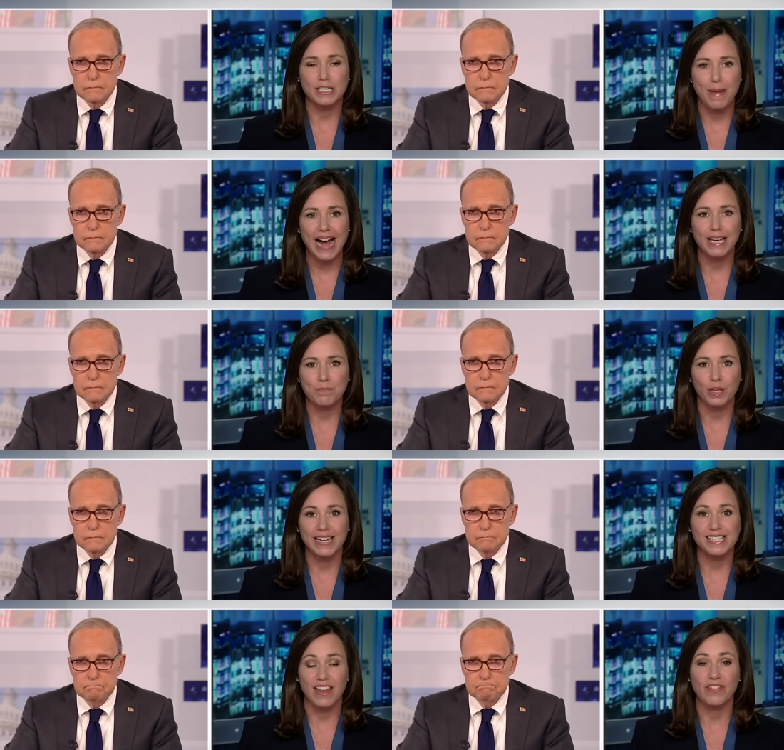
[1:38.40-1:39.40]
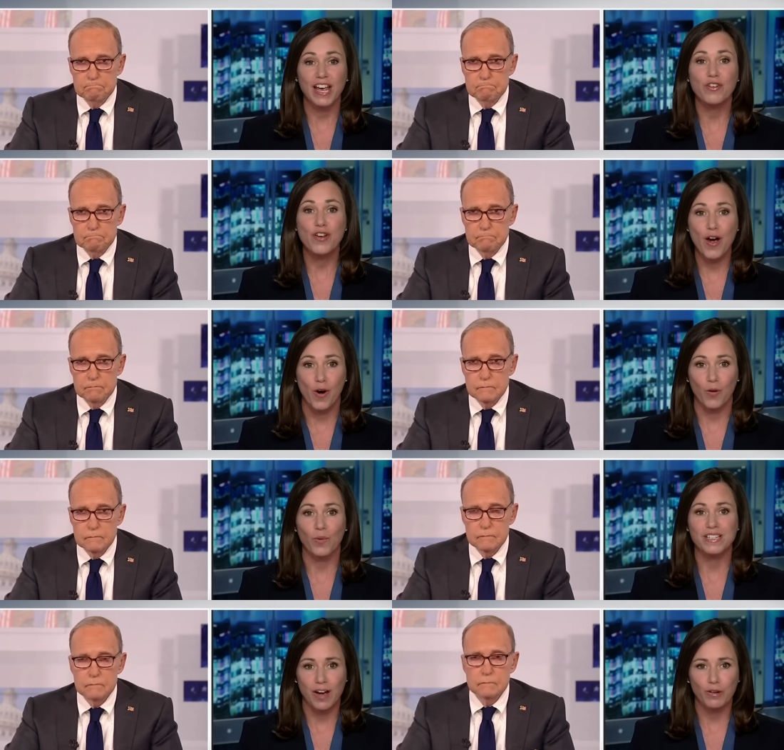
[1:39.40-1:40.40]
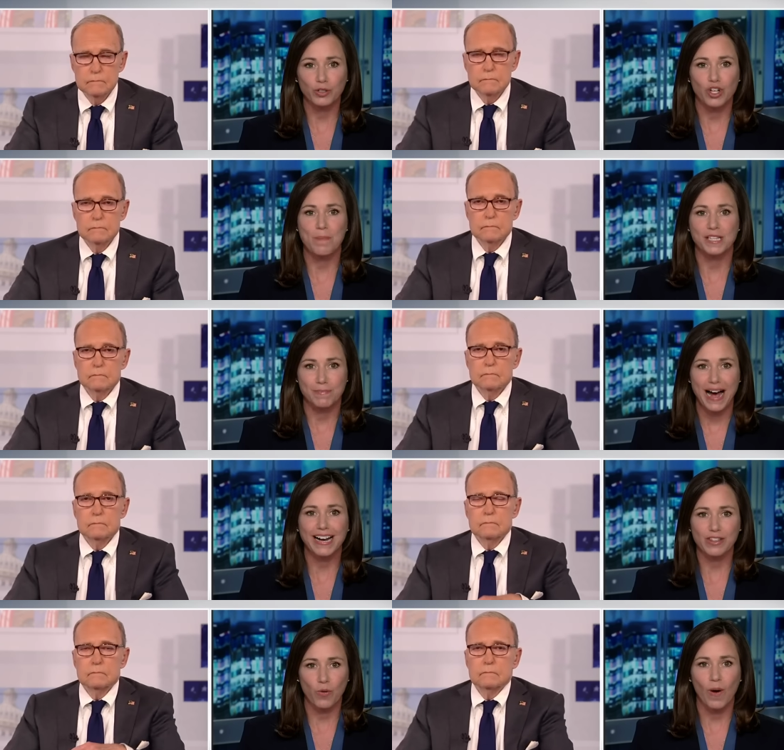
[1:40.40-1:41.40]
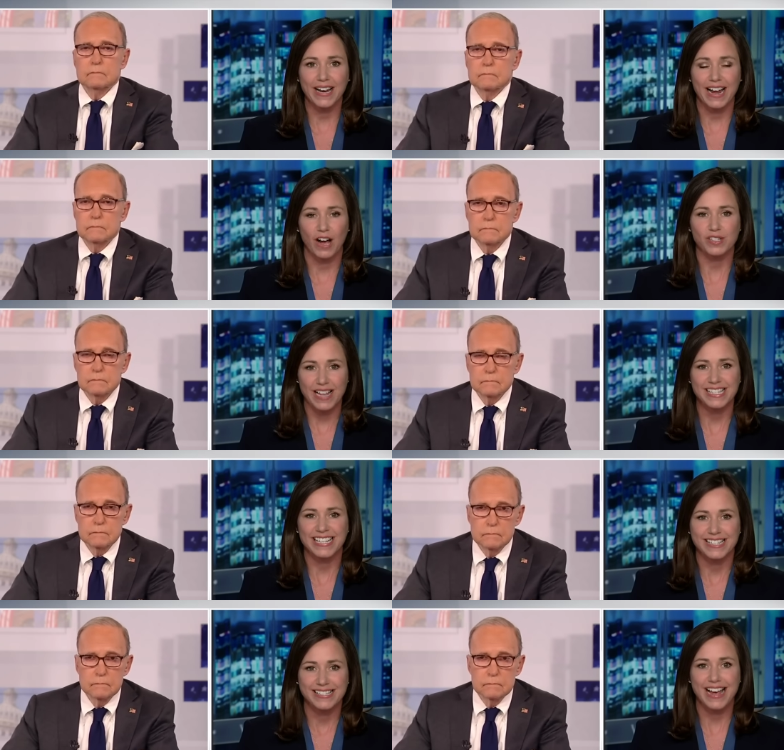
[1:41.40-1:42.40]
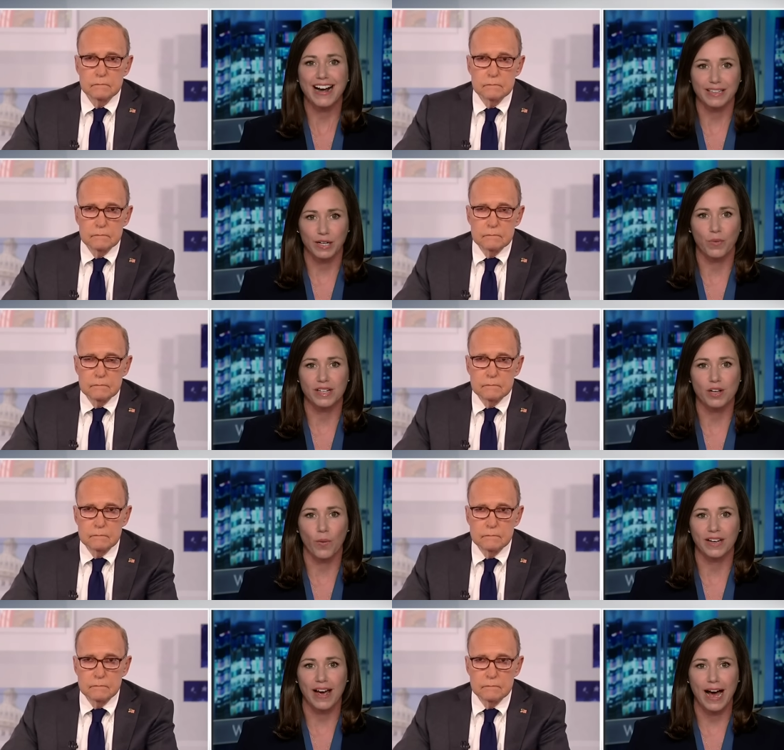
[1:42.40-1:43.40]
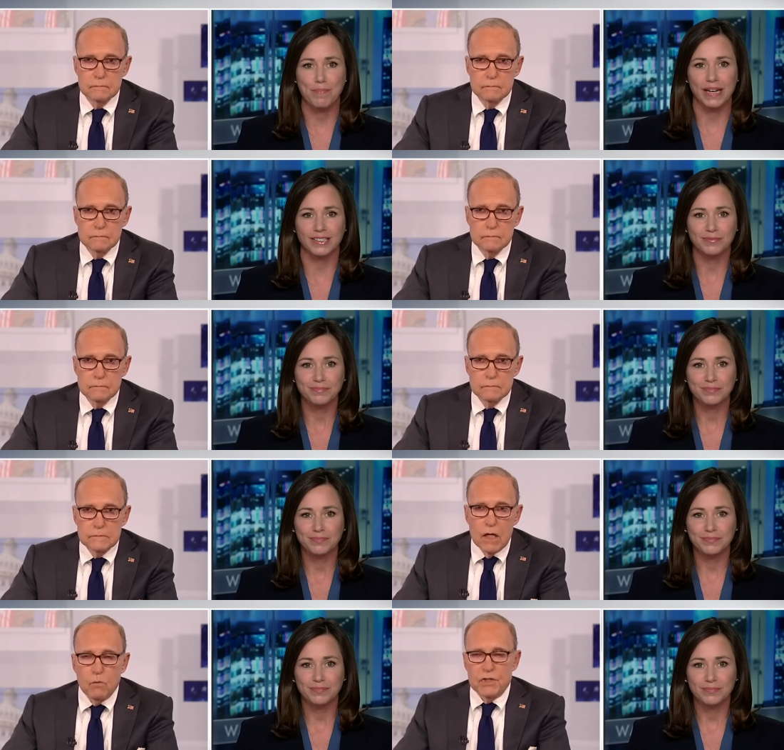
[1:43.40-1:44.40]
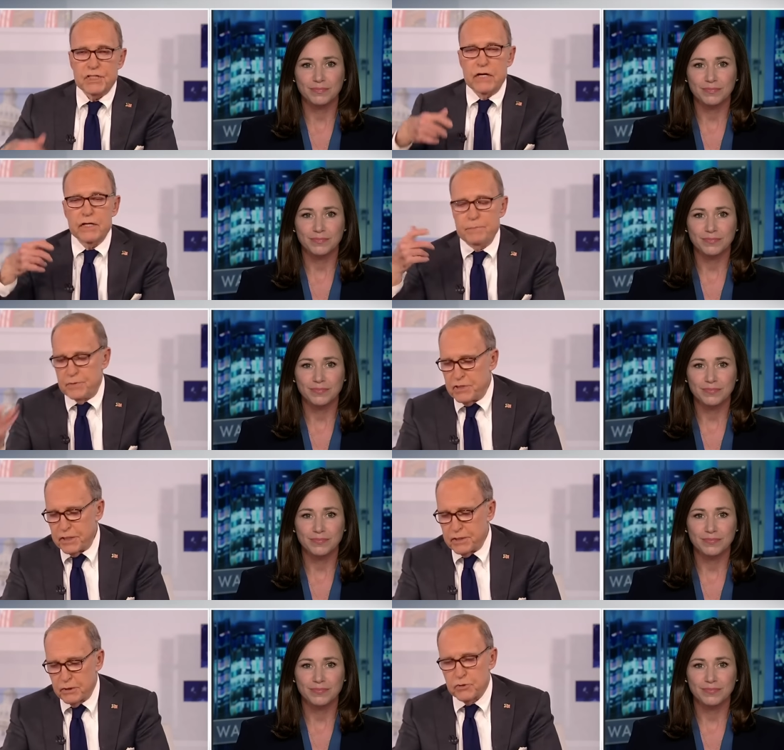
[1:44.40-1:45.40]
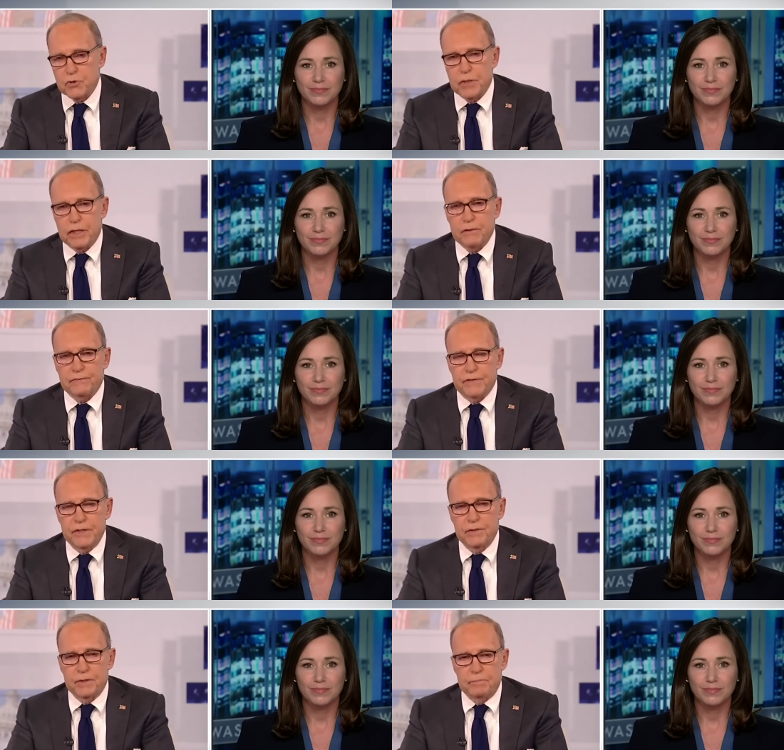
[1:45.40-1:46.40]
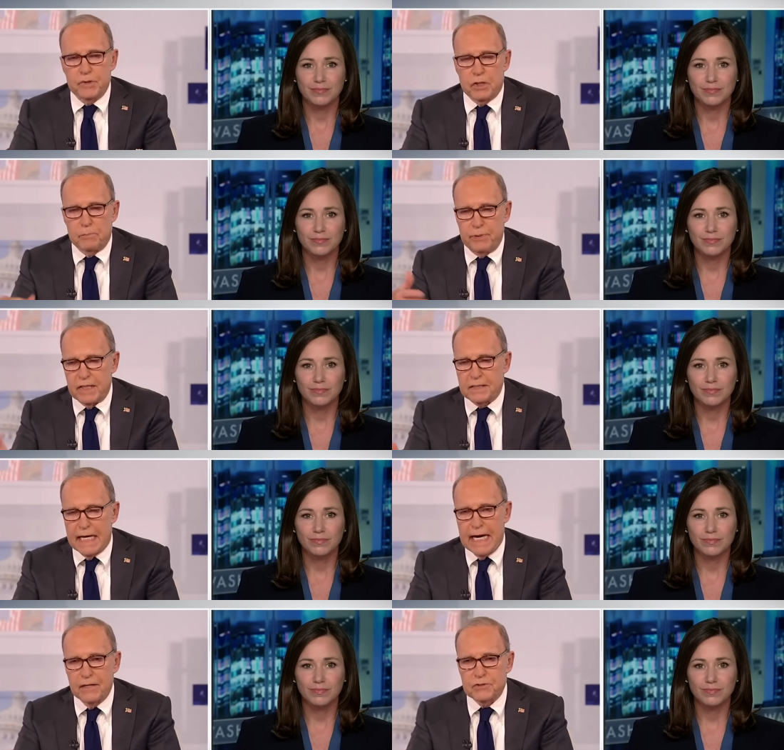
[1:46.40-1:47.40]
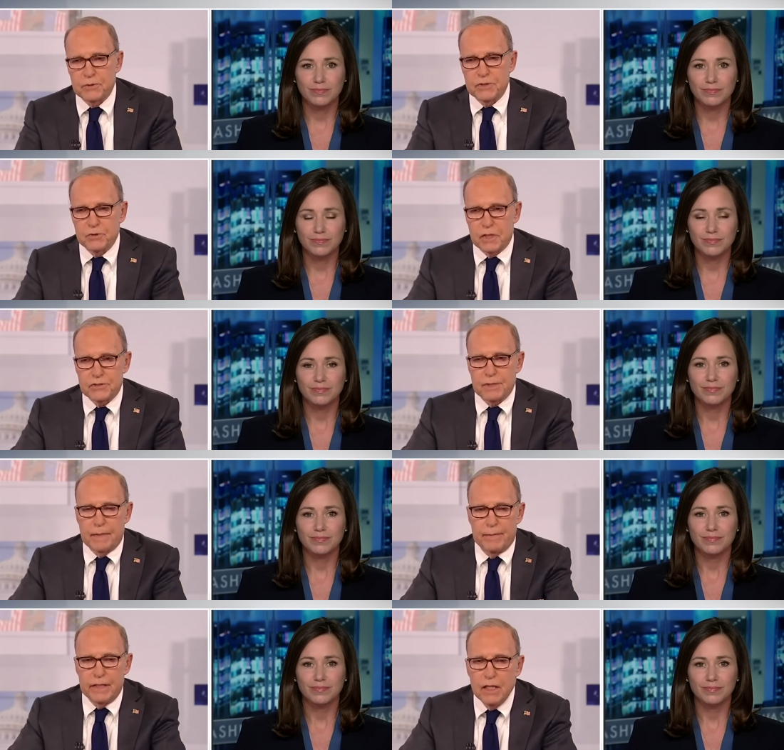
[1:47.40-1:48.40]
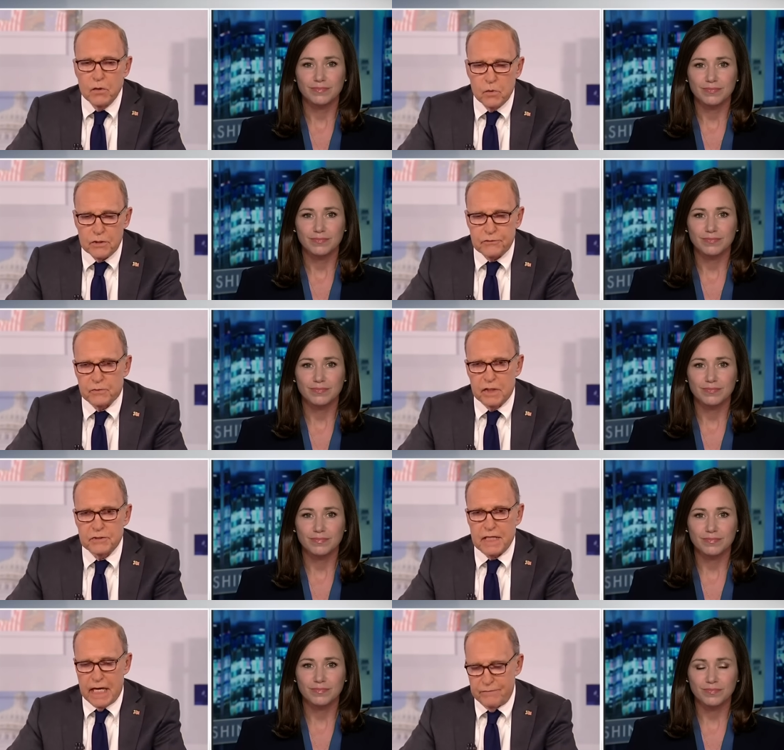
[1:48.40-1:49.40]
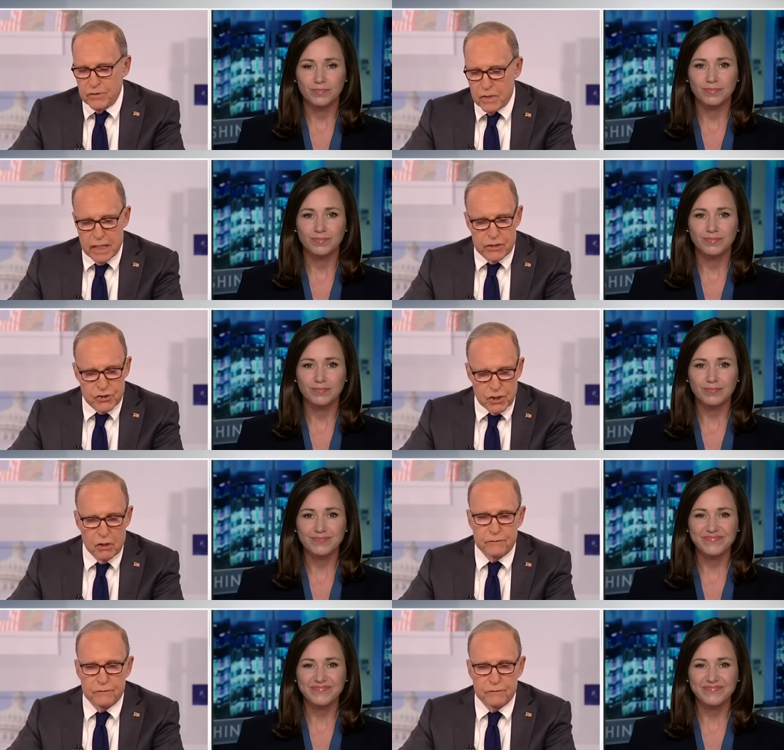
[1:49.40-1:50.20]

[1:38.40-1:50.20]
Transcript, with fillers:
Speaker 1: back in place, and they know when Donald Trump is back in the White House, that's exactly what is going to happen.
Speaker 2: Was there any particular trigger for you to, pick now to endorse him? I mean, we're thrilled to have you on a show,